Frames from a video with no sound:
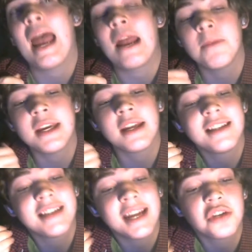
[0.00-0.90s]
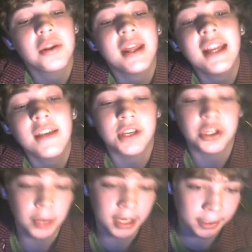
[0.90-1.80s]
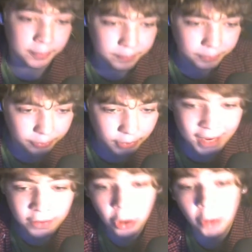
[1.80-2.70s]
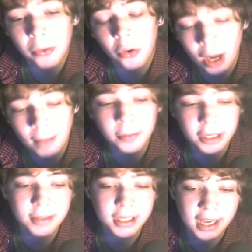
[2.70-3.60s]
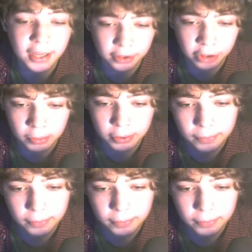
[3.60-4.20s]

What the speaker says: be content with any of these winning, even though it'll probably be Deathloop.